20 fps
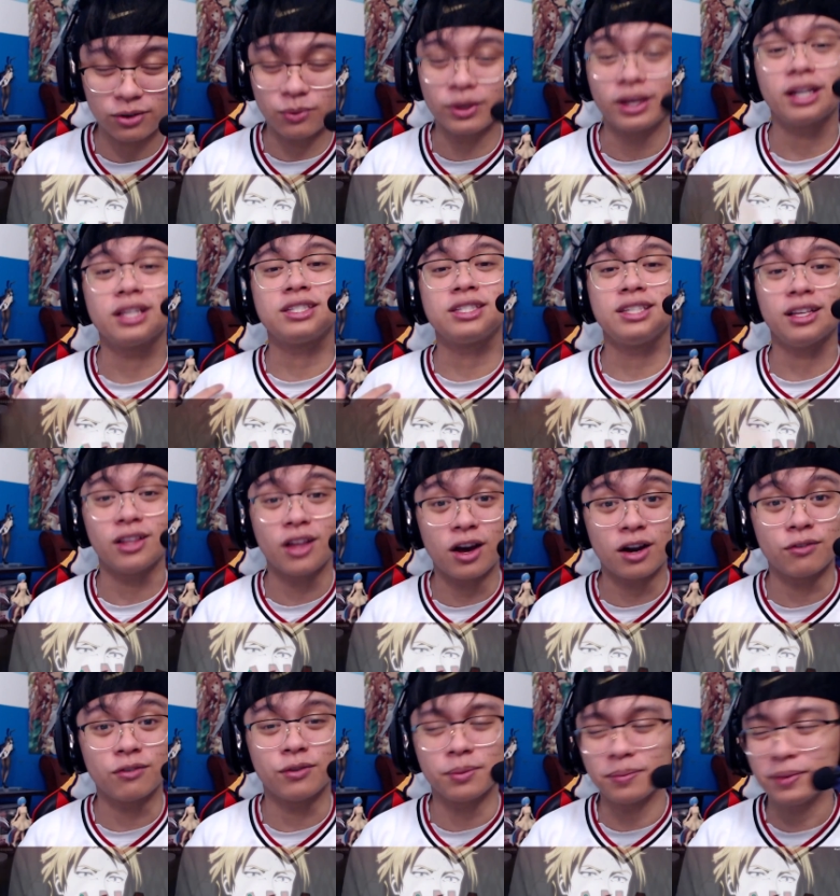We're gonna see a lot
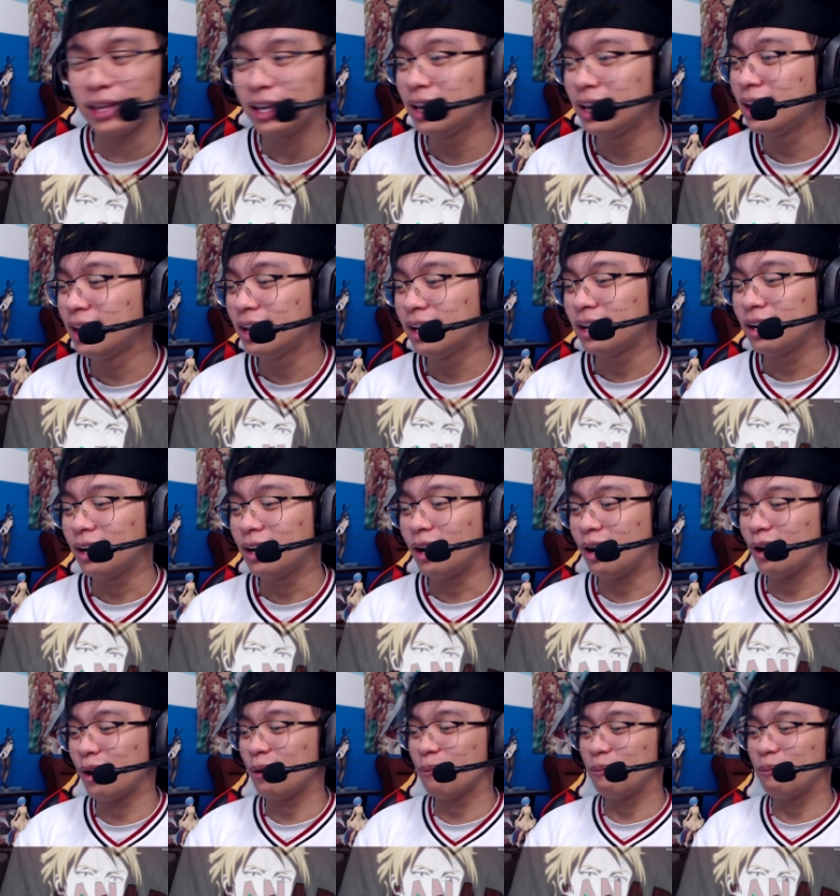of them.
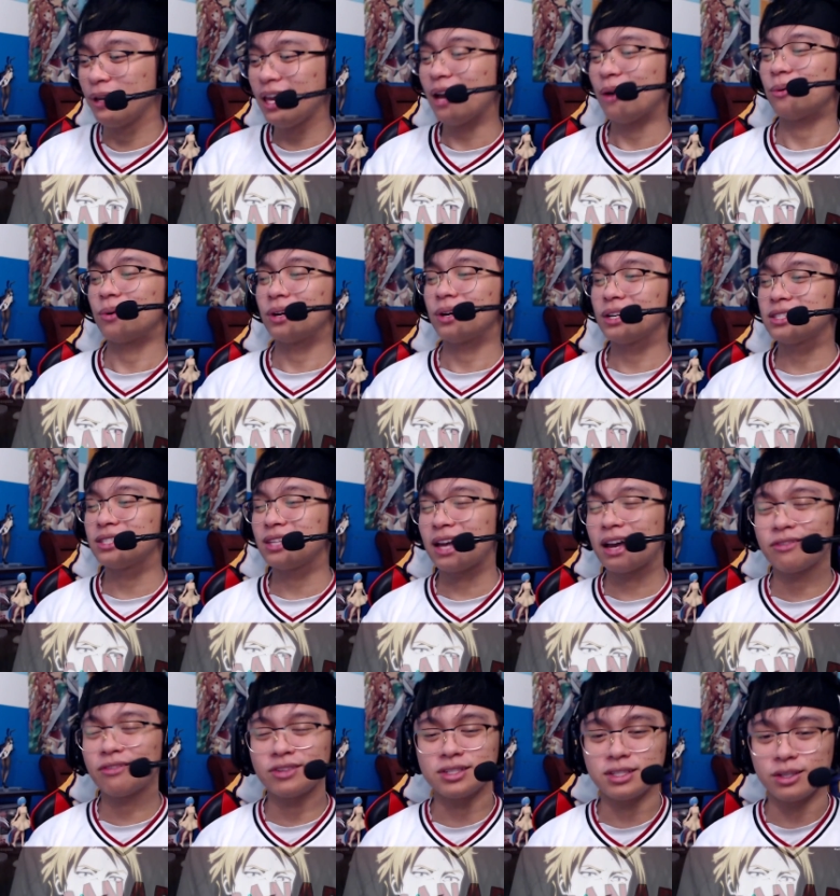Um, but yeah, we're gonna
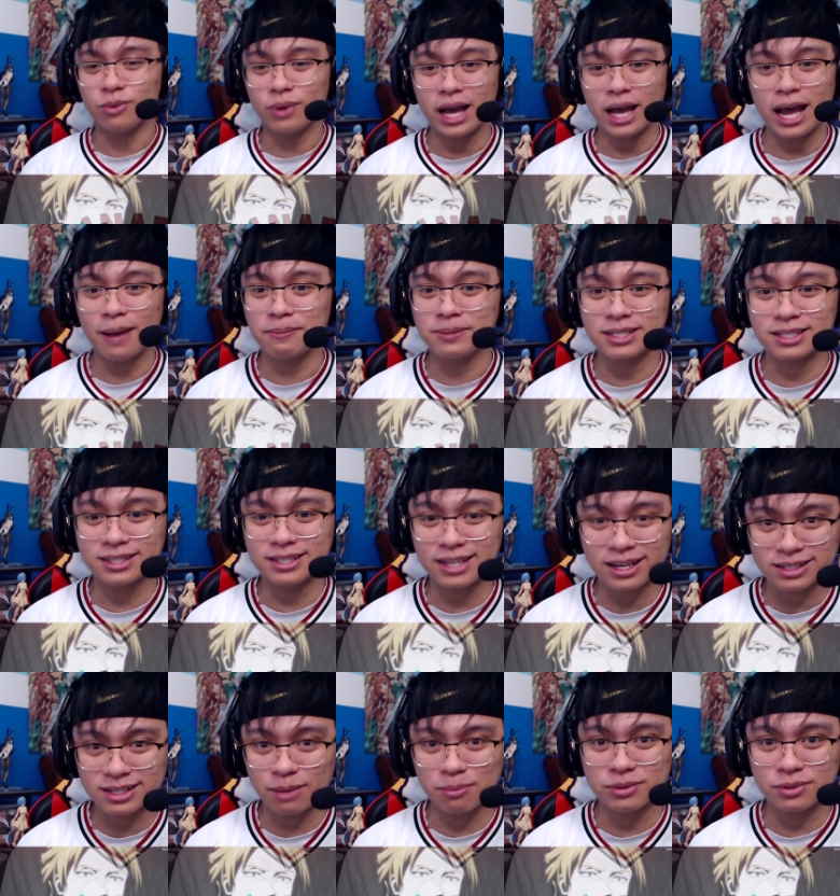have to see what happens in the
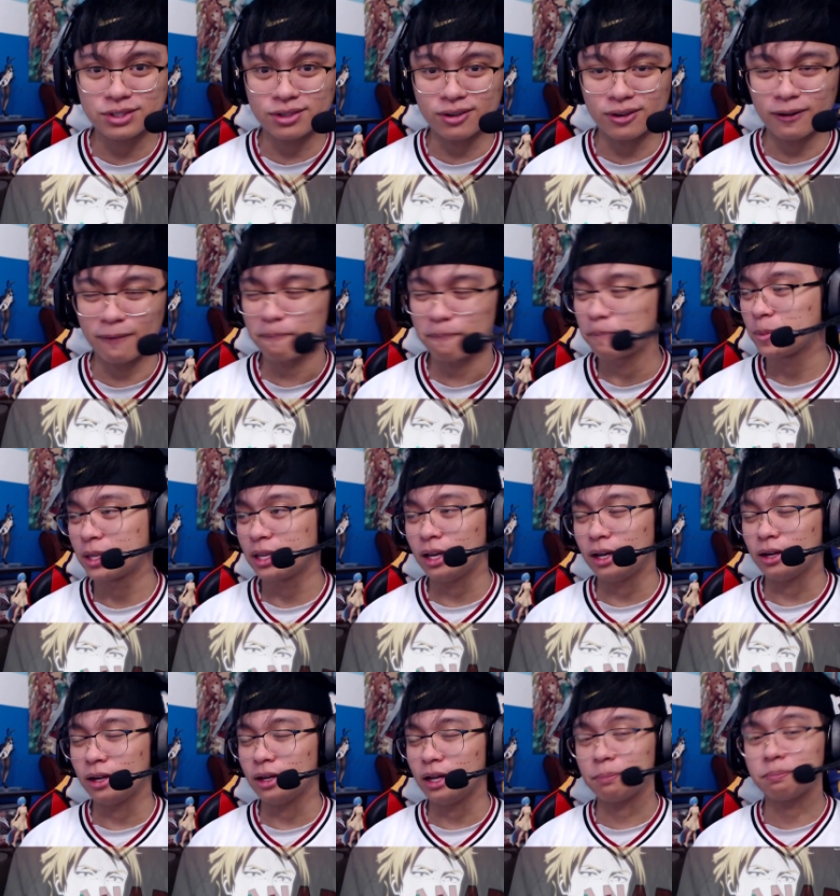next episode
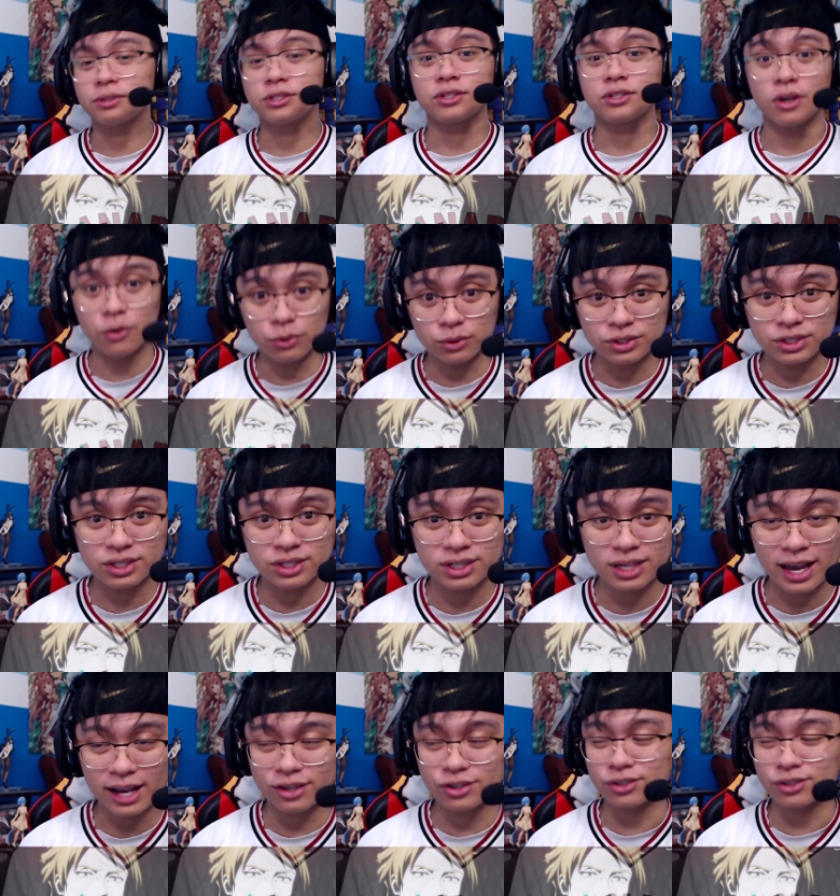uh, episodes,
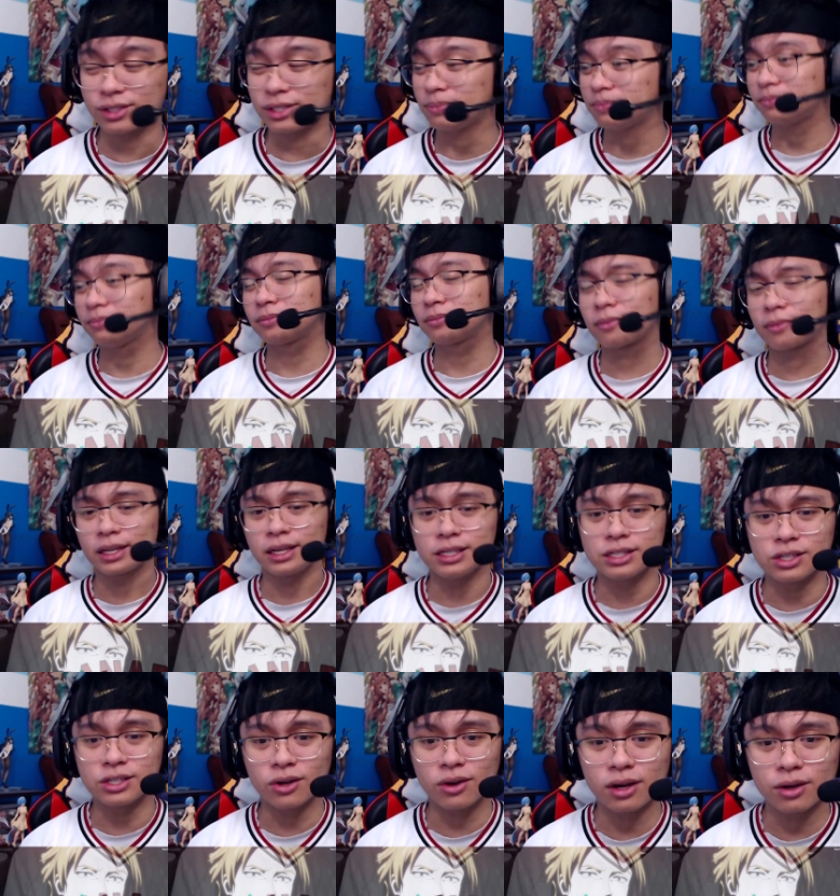actually.
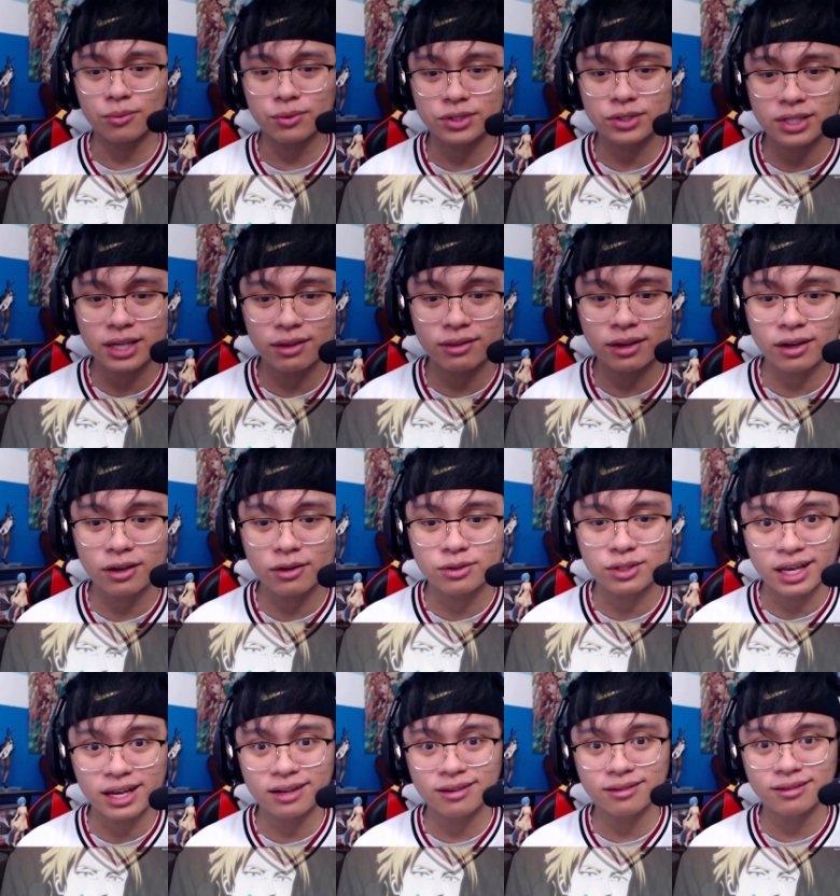So uh, we'll see how that goes
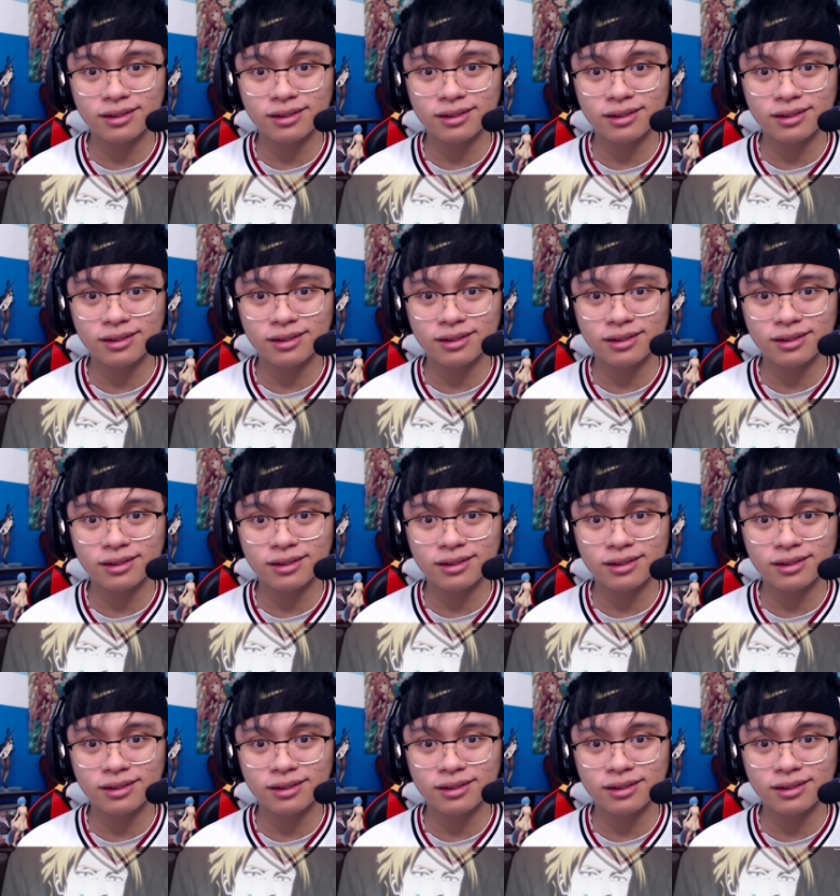then.